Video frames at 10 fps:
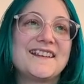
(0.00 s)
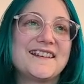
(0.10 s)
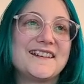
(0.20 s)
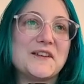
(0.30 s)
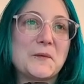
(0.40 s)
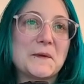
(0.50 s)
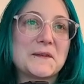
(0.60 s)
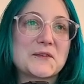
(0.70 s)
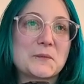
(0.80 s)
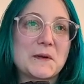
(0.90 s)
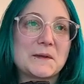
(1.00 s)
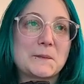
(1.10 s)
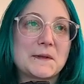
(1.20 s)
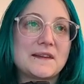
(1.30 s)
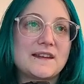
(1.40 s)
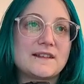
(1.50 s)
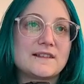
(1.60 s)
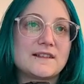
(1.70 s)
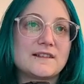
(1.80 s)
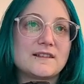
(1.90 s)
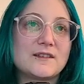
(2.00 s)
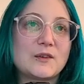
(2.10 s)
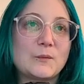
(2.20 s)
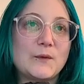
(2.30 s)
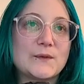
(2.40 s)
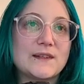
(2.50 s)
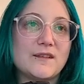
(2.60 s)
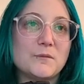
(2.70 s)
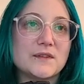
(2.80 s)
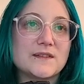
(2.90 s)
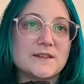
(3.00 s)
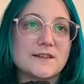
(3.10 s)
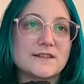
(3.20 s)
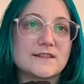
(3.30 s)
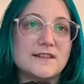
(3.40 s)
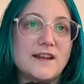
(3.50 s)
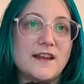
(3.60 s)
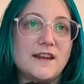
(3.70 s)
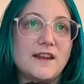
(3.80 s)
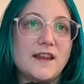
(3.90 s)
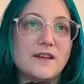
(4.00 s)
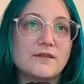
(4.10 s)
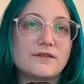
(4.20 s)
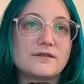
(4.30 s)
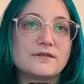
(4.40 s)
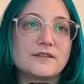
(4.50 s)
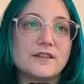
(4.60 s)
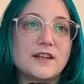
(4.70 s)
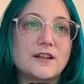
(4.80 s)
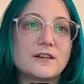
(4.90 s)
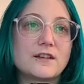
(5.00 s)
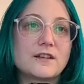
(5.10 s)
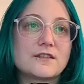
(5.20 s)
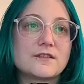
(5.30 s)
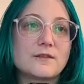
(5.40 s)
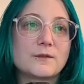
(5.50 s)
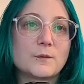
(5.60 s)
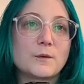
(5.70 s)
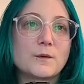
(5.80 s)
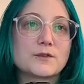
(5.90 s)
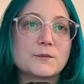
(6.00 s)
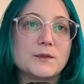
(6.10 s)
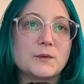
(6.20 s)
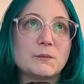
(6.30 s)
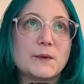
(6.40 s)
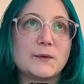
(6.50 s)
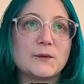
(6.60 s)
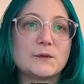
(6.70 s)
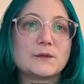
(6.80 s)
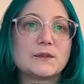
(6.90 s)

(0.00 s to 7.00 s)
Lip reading: Nobody's surprised by that. We'll save Mysterious Nig Cave for later, because you don't want to watch me do a puzzle.